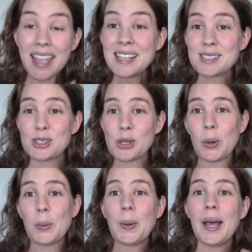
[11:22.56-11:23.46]

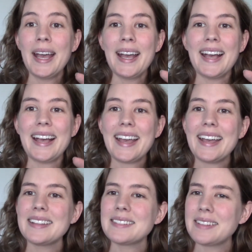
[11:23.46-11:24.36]
So
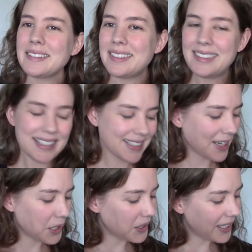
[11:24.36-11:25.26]
this
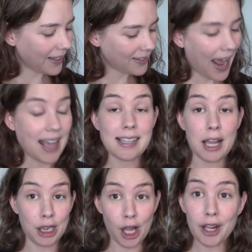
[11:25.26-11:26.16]
ingredient has a
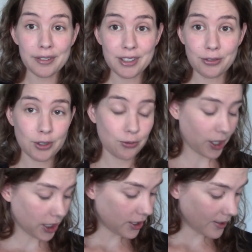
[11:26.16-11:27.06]
lot of different
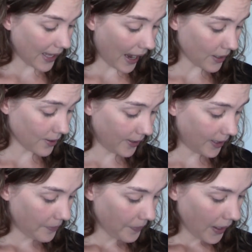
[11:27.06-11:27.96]
functions,
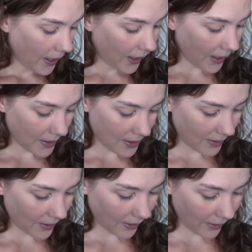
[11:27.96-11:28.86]
actually. It
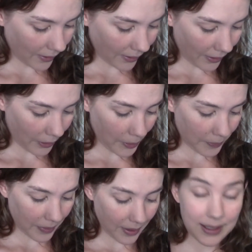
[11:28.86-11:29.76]

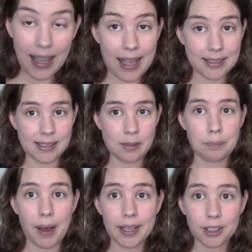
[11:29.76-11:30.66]
acts as a
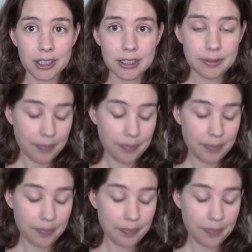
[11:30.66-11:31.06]
binder,